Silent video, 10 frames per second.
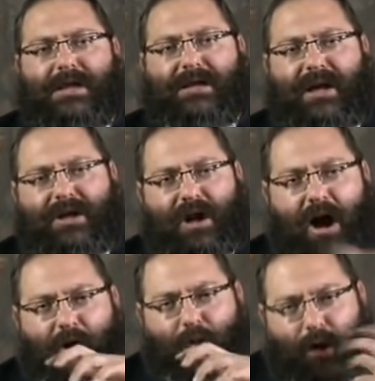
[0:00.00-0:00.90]
that the
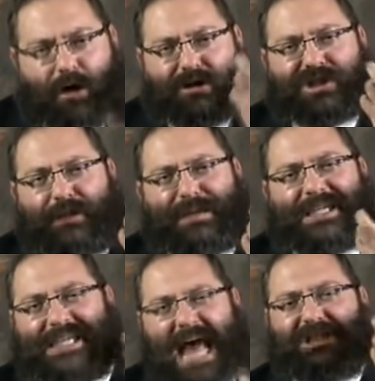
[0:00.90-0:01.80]
entire world should be
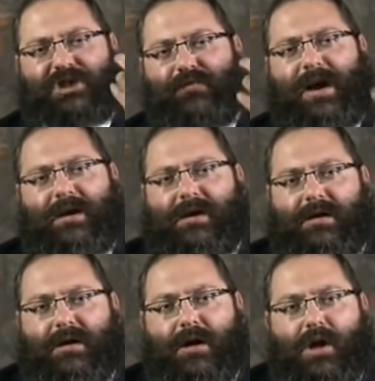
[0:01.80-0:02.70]

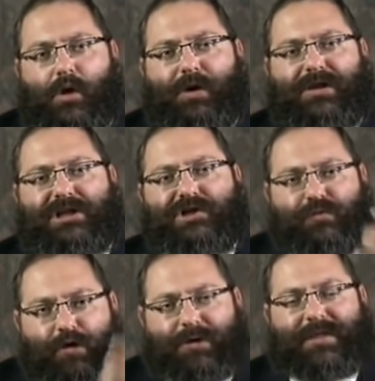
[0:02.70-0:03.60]
saturated with the
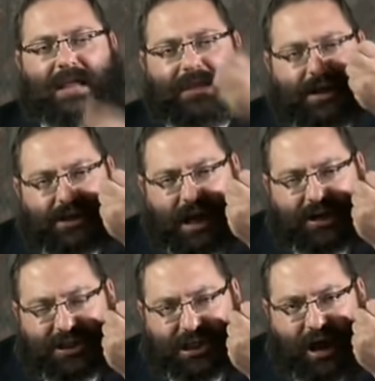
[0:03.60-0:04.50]
truth that there is a
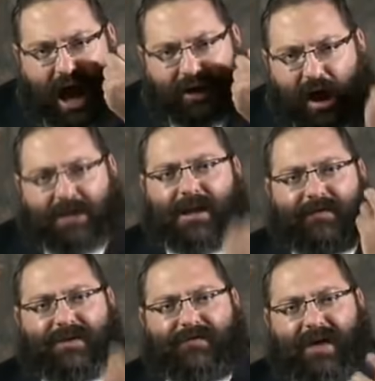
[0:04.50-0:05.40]
tzedakah
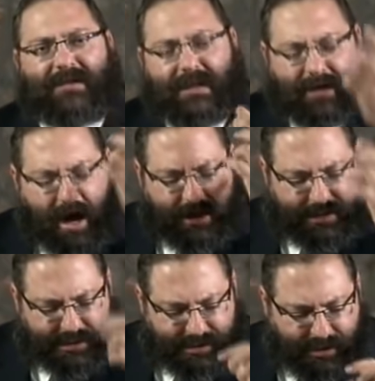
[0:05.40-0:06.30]
of the Welt, that God
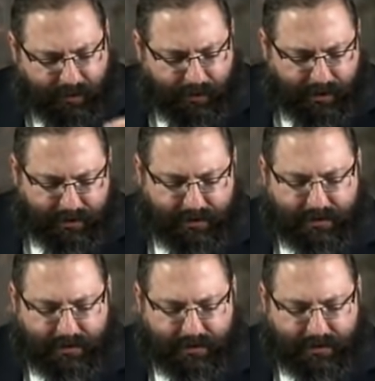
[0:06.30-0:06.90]
exists in the world.